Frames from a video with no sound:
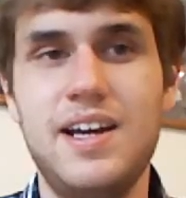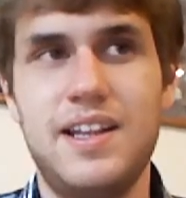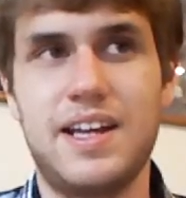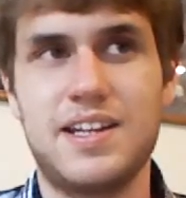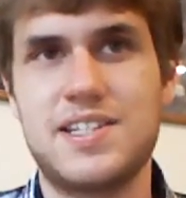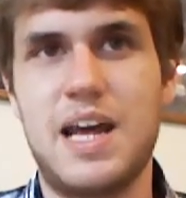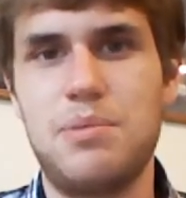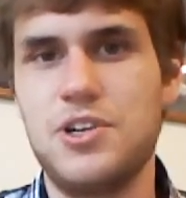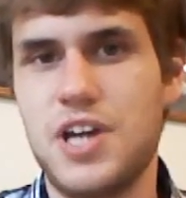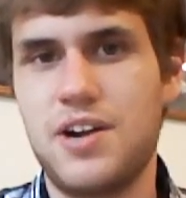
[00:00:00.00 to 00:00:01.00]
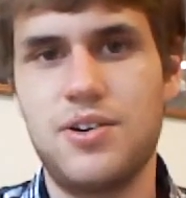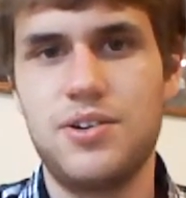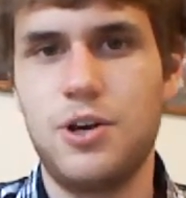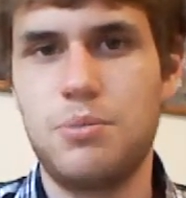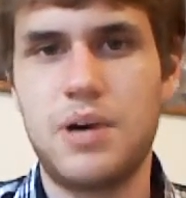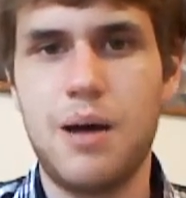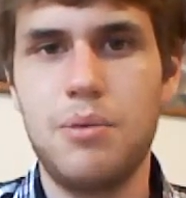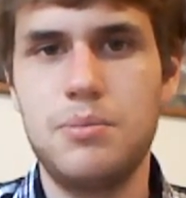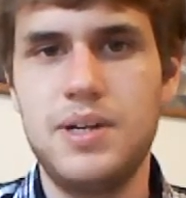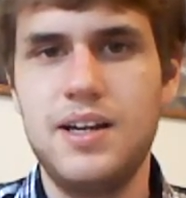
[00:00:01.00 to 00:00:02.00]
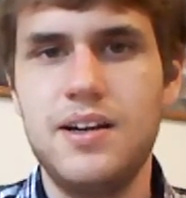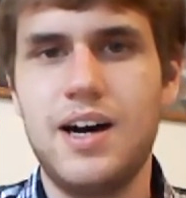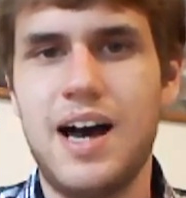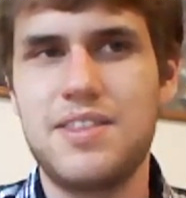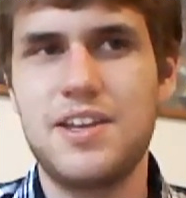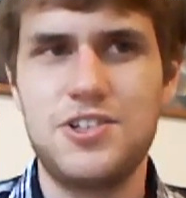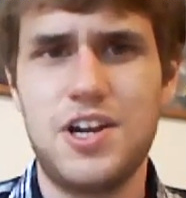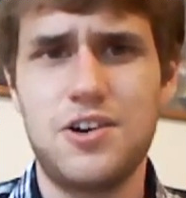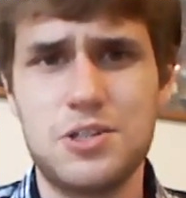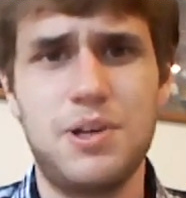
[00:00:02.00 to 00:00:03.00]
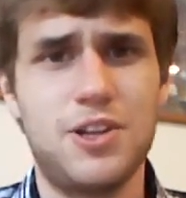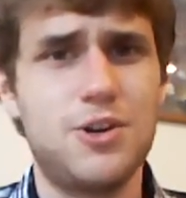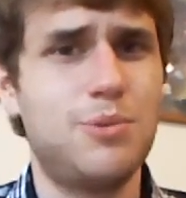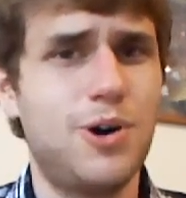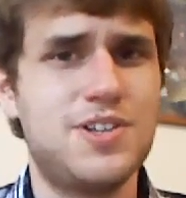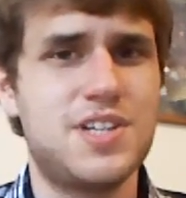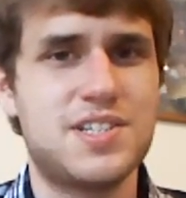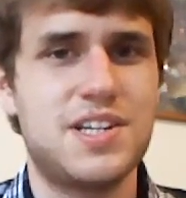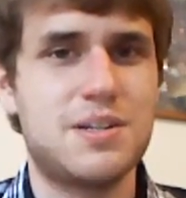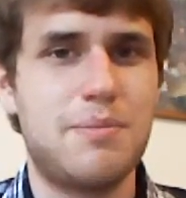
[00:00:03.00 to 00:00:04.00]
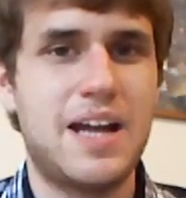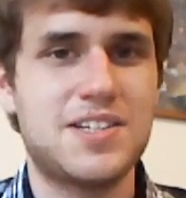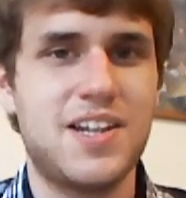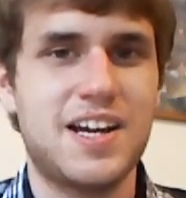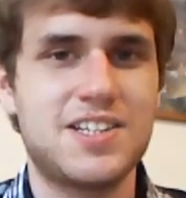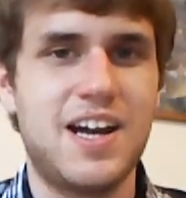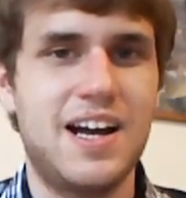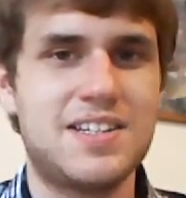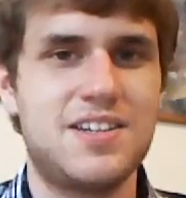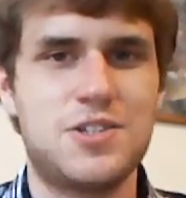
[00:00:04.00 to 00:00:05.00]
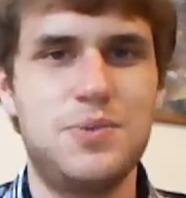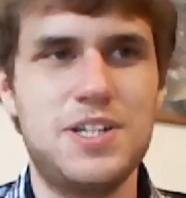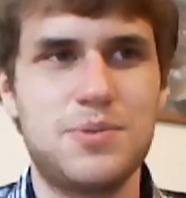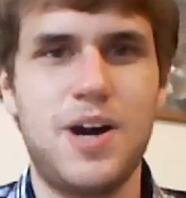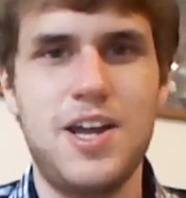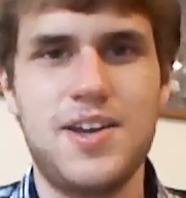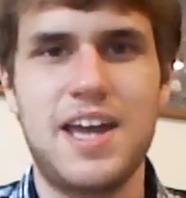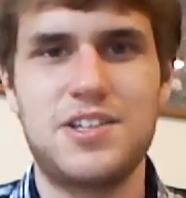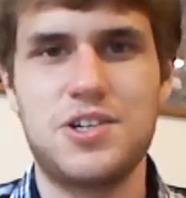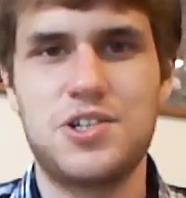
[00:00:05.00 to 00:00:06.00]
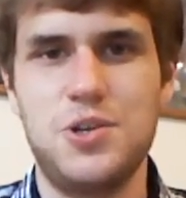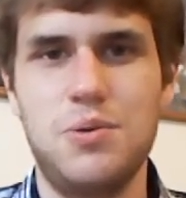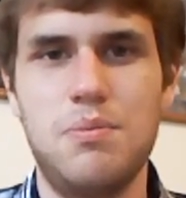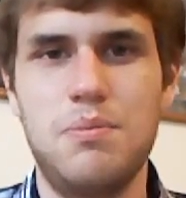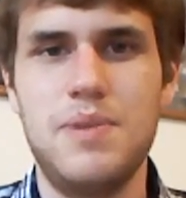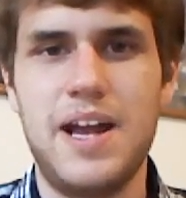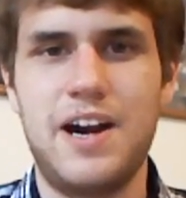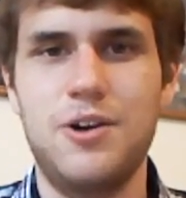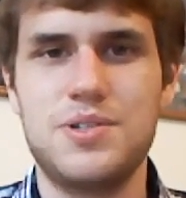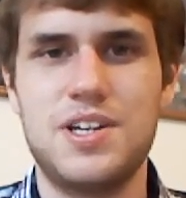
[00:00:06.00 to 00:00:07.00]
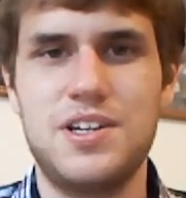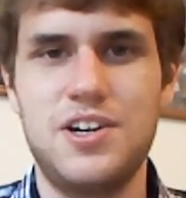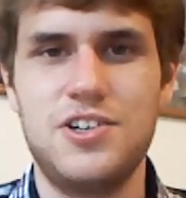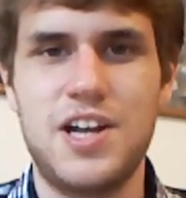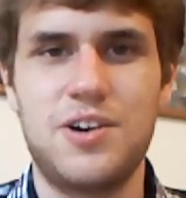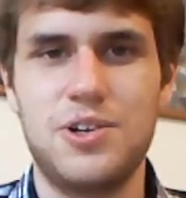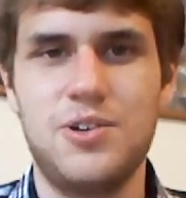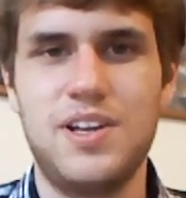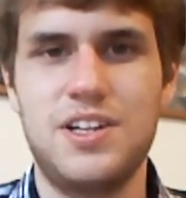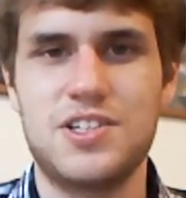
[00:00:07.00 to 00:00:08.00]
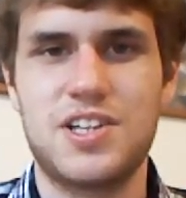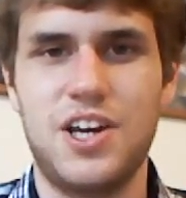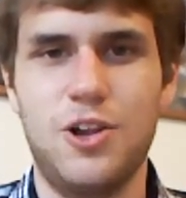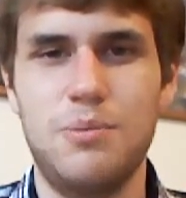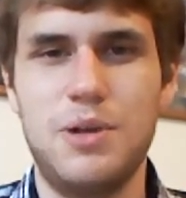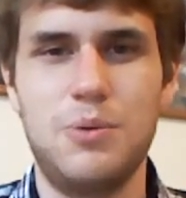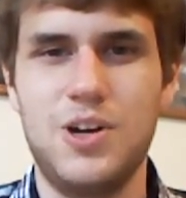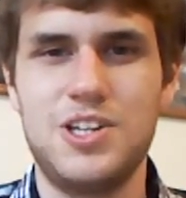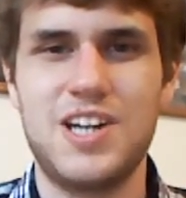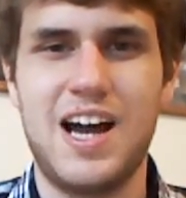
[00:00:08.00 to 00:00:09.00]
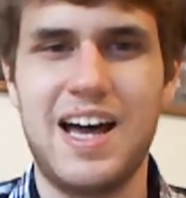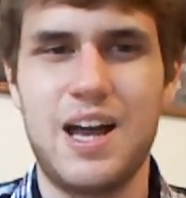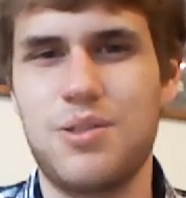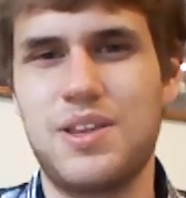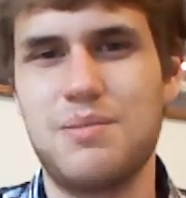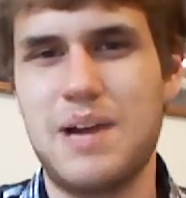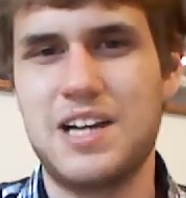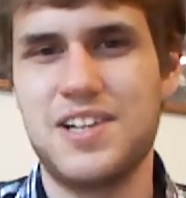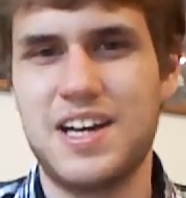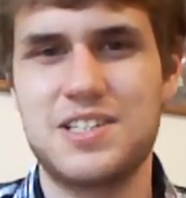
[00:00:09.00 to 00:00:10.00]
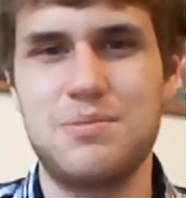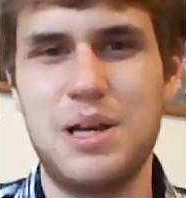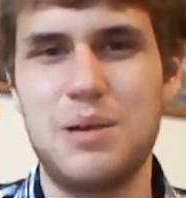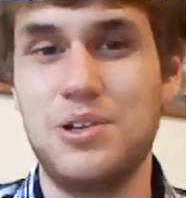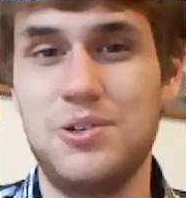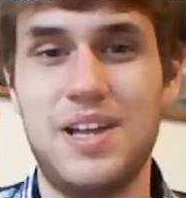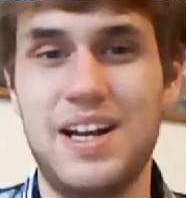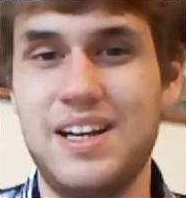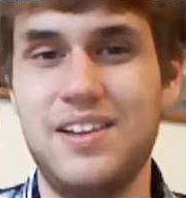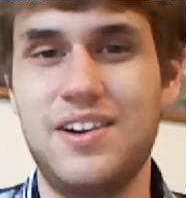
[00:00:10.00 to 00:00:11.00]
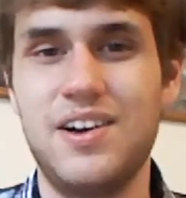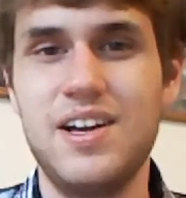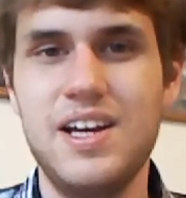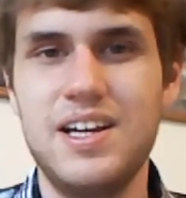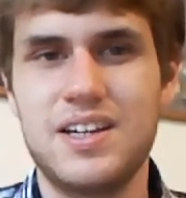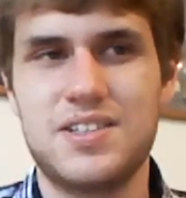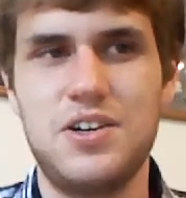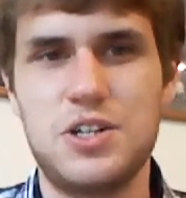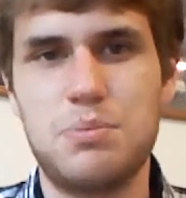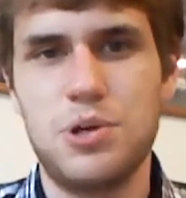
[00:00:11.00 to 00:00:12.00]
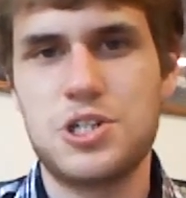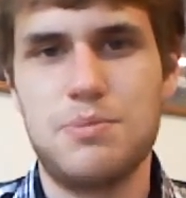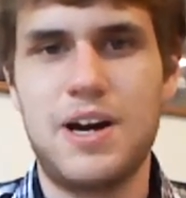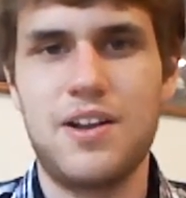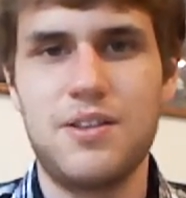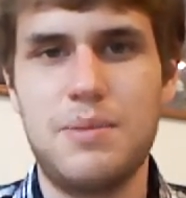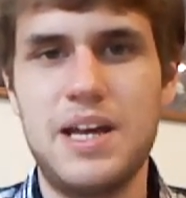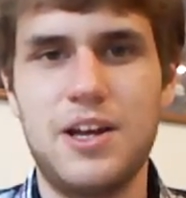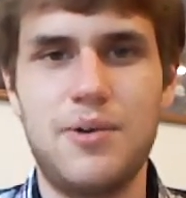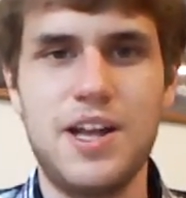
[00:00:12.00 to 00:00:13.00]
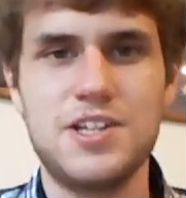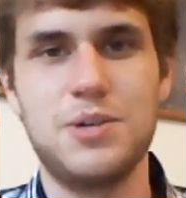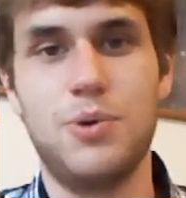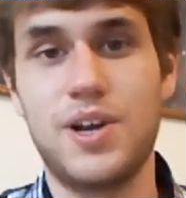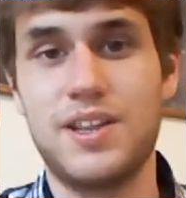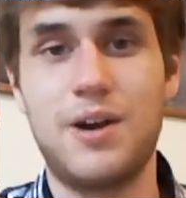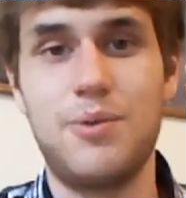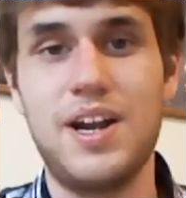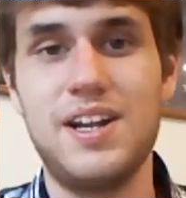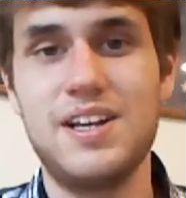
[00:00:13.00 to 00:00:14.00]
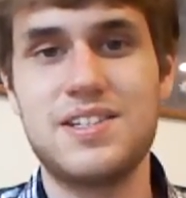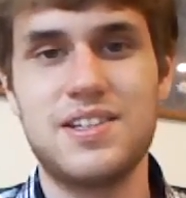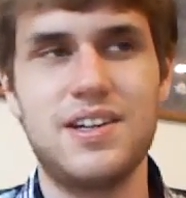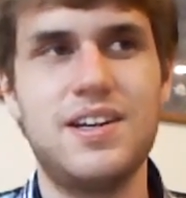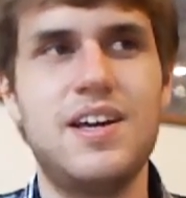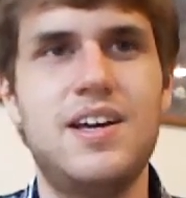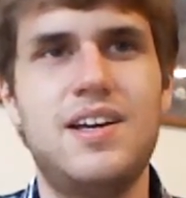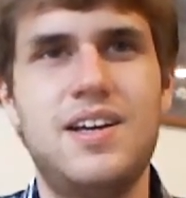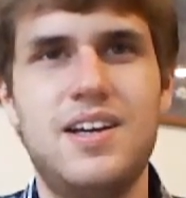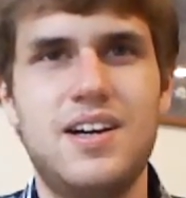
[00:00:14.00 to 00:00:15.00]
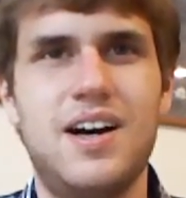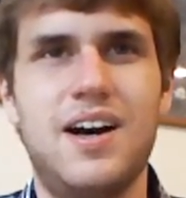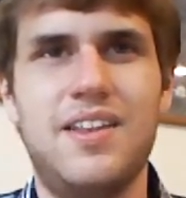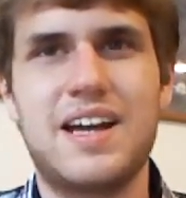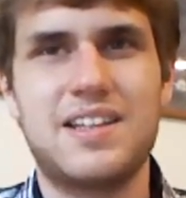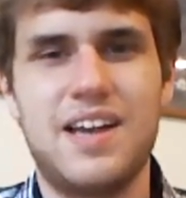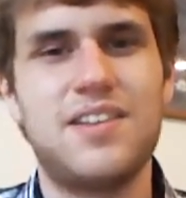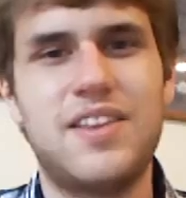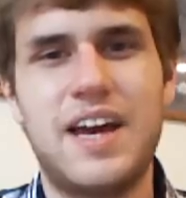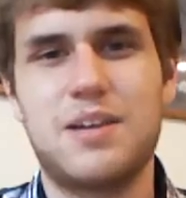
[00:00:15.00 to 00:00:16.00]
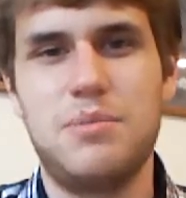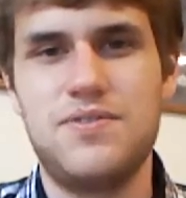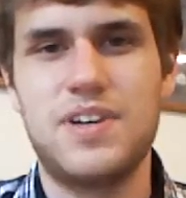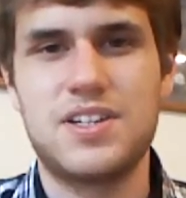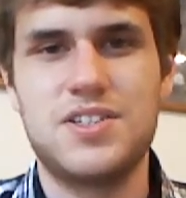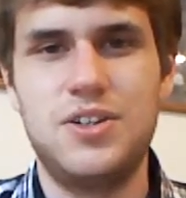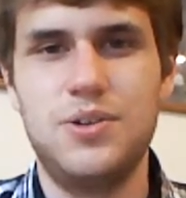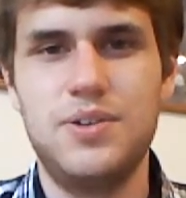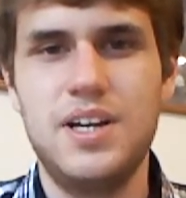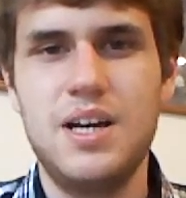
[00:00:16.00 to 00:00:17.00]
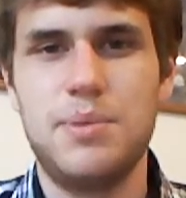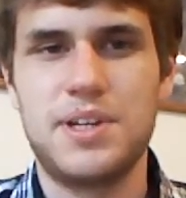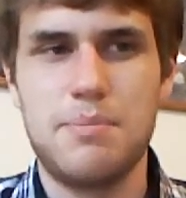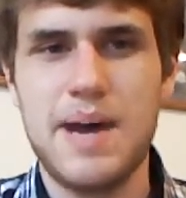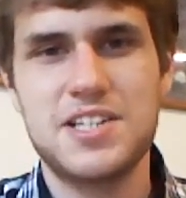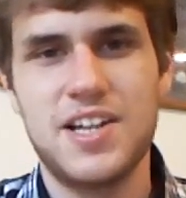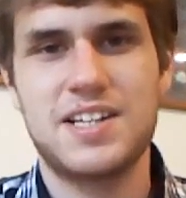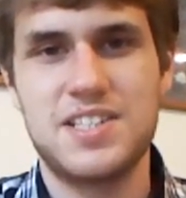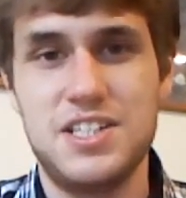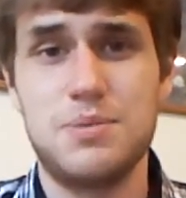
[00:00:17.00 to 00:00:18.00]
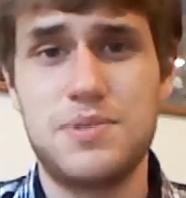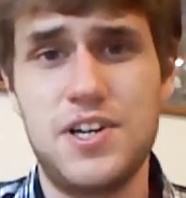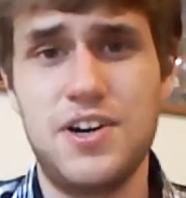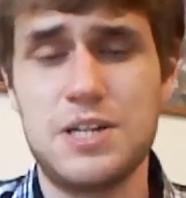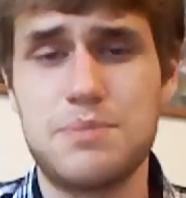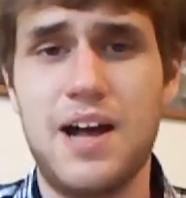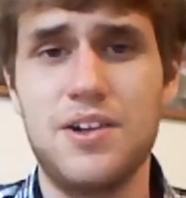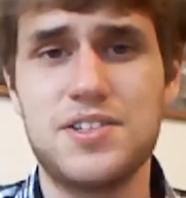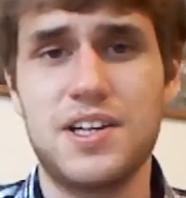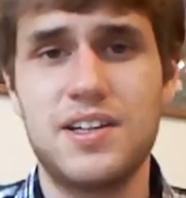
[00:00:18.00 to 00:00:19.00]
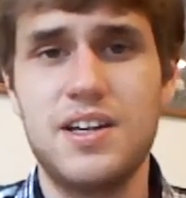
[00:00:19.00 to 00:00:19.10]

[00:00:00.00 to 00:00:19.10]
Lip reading: They can snipe your general, no problem. I think your general should be a little more resistant to matchlock shots. There's a reason why you can't just shoot arrows into your general unit and just kill them in one shot. I don't think matchlock should be able to do that either, because then you're just pushing them out of the melee range and you won't get that radius, and I think that could be fixed too. But matchlocks need some serious balancing.